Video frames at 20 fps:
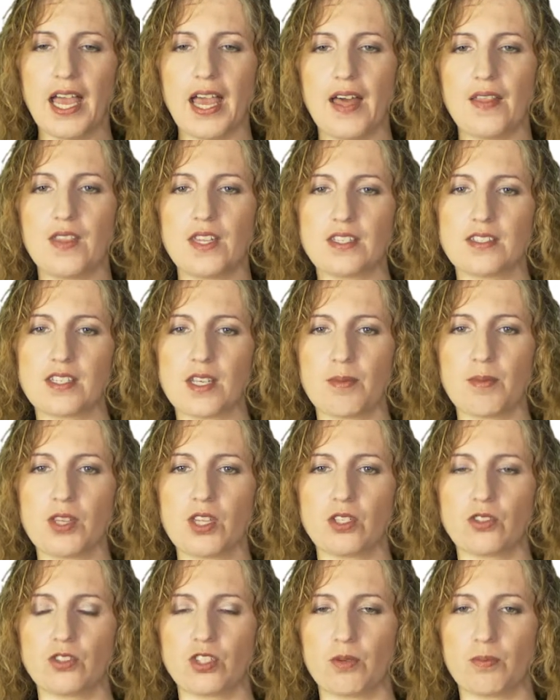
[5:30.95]
and then some of
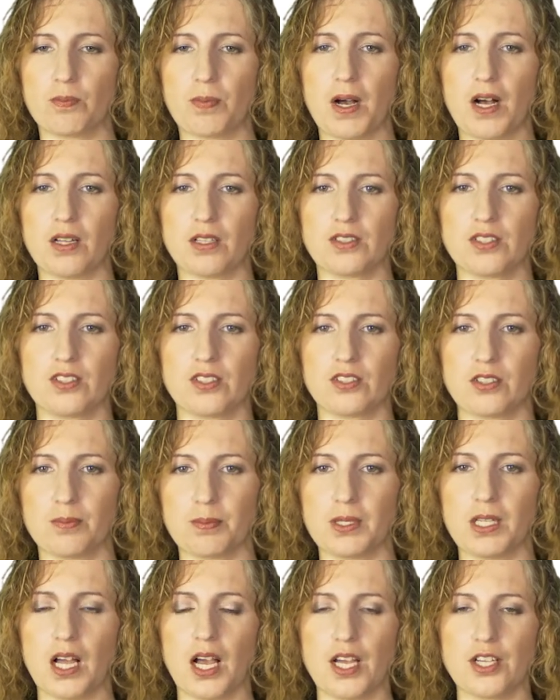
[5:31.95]
those policies
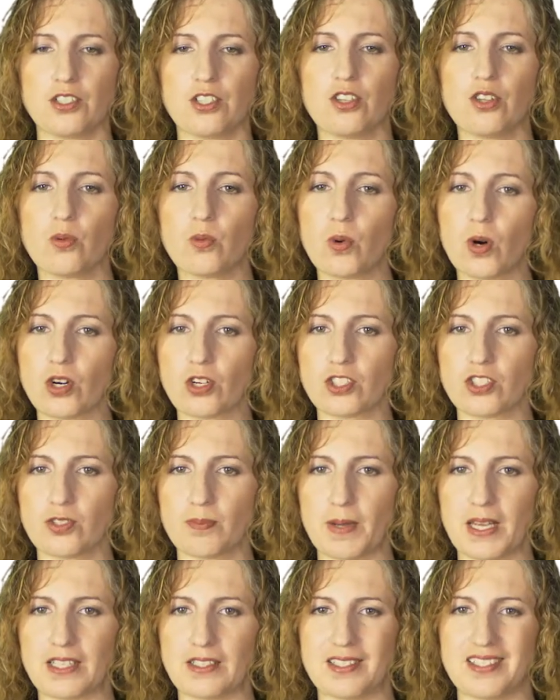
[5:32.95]
apply to the
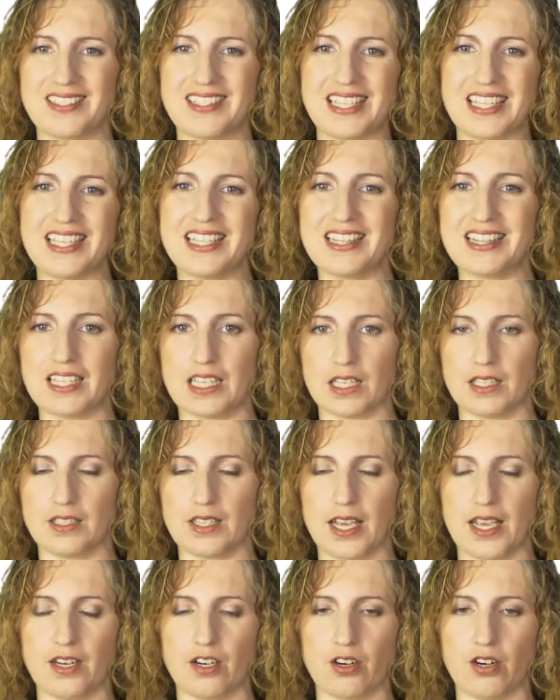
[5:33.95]
workspaces in the
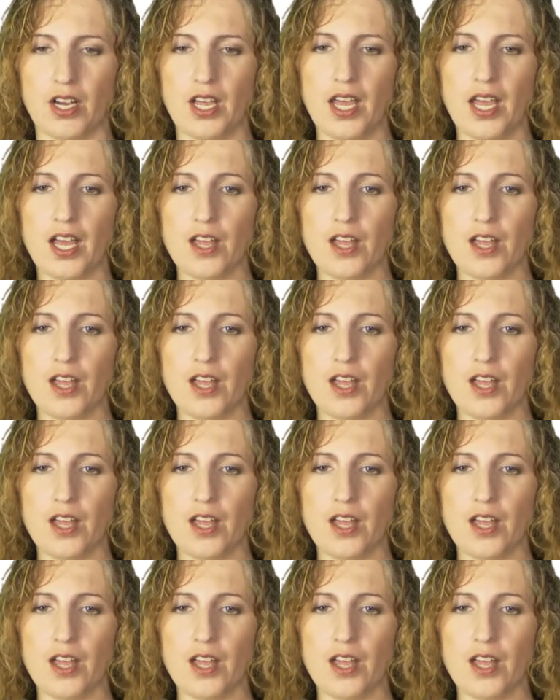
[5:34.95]
container.